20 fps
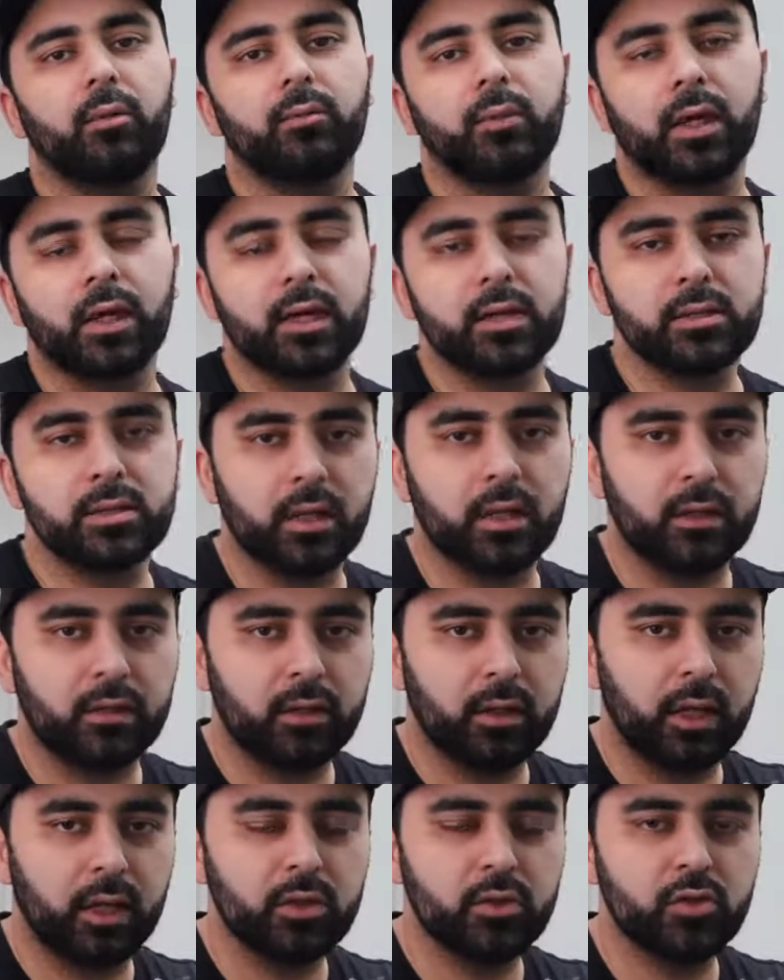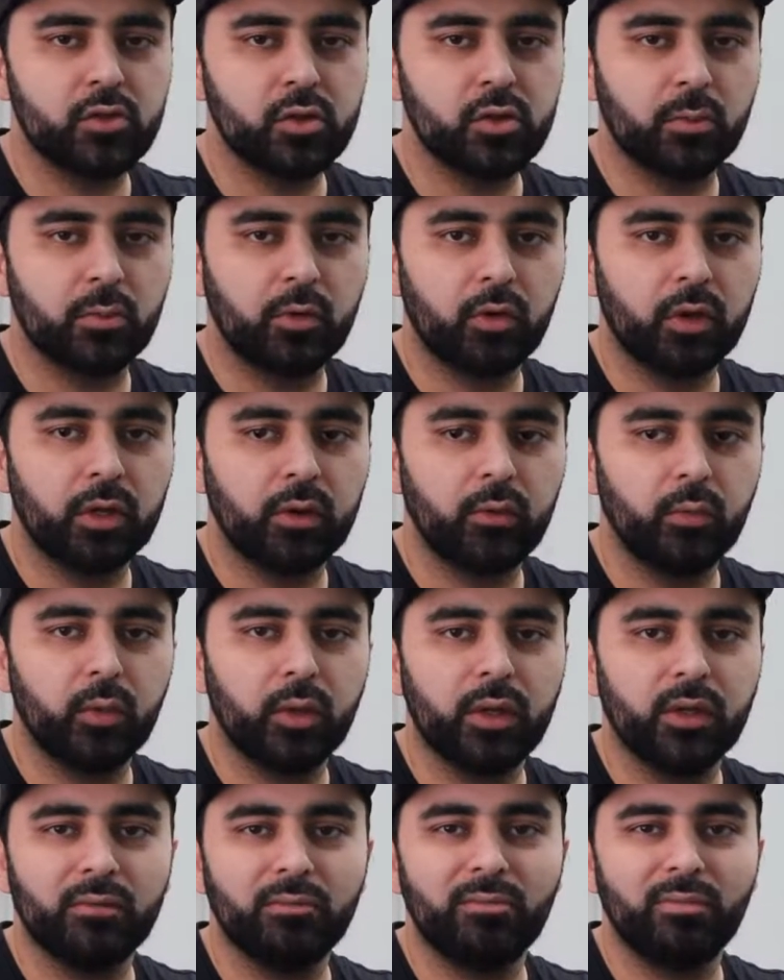Like I said, in summary,
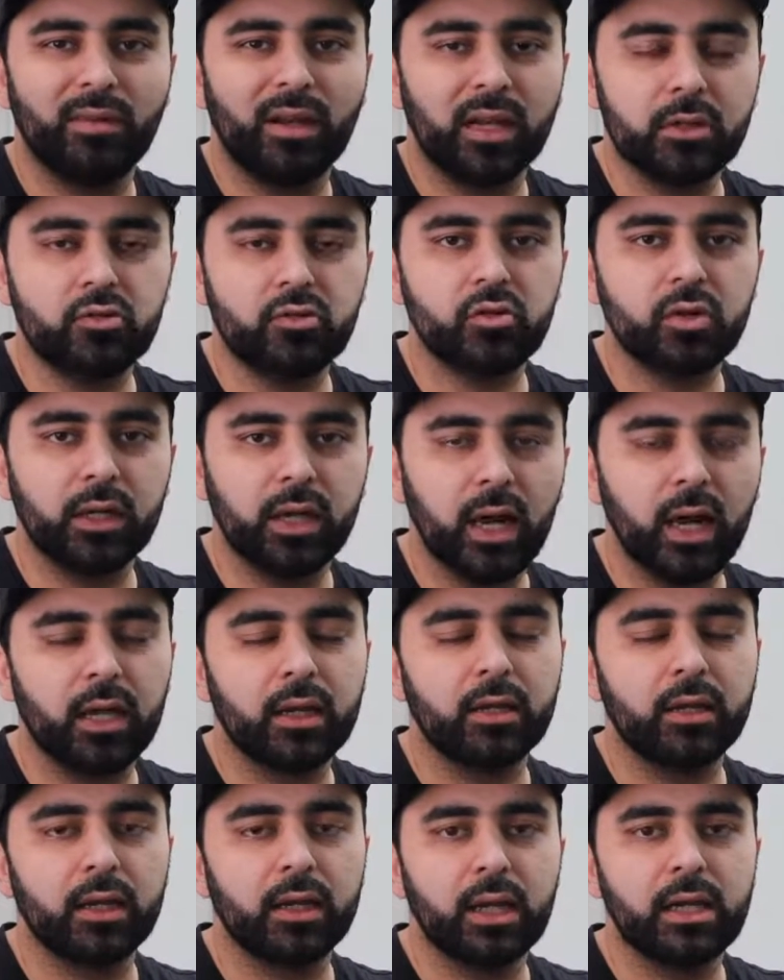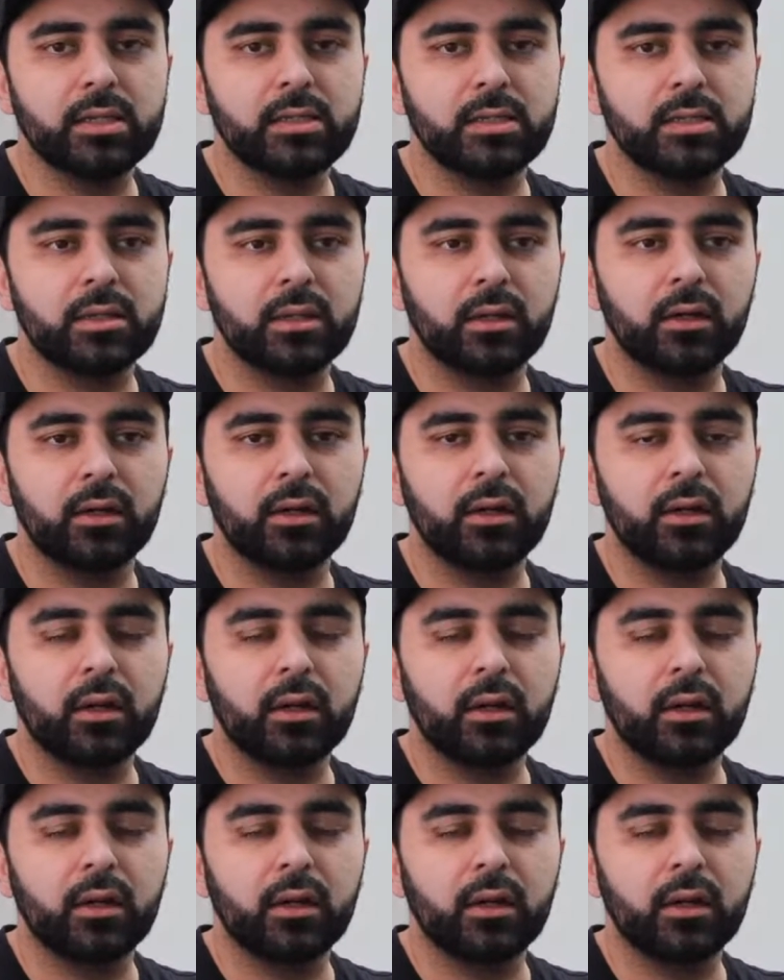we literally handed Leicester